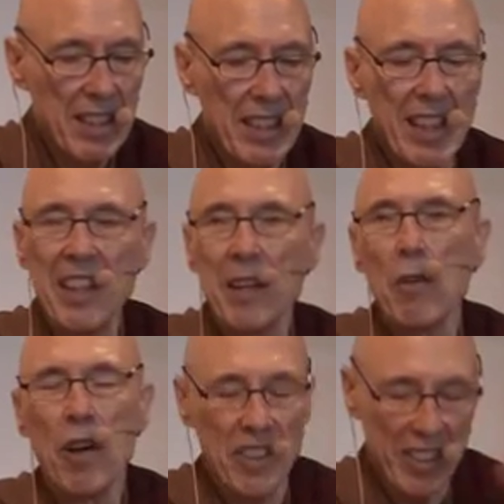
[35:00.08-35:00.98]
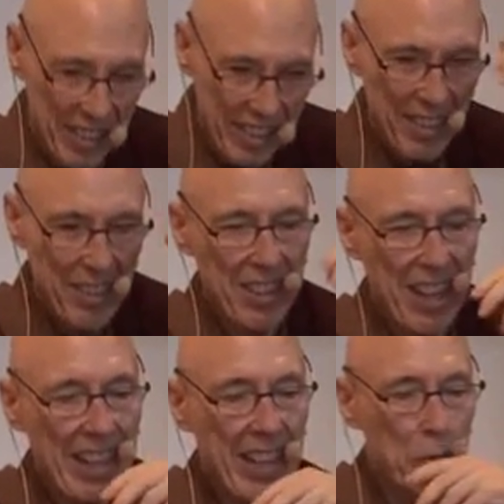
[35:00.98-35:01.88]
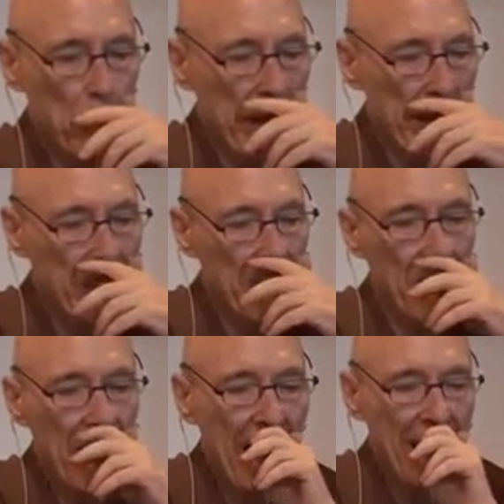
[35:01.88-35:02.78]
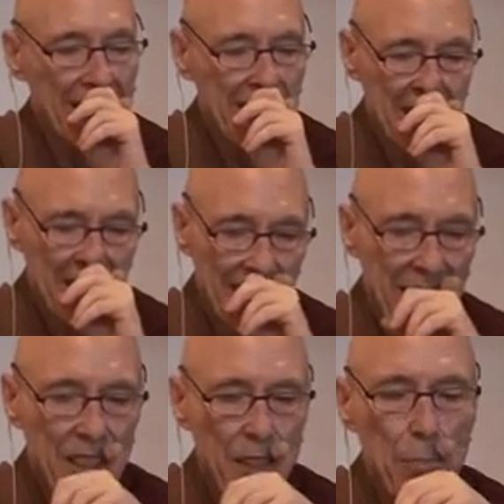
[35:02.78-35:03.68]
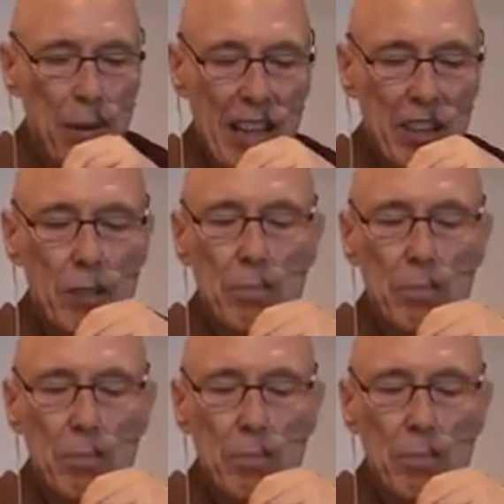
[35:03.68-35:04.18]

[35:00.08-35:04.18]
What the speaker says: And then while they're taking away the grass, the potter's